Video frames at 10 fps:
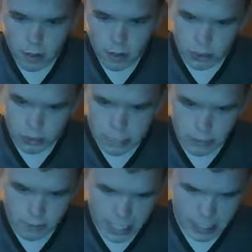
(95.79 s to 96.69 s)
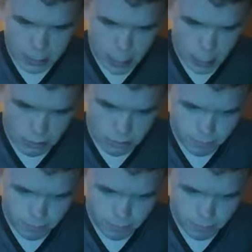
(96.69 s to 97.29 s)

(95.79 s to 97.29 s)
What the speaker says: Roswell, New Mexico.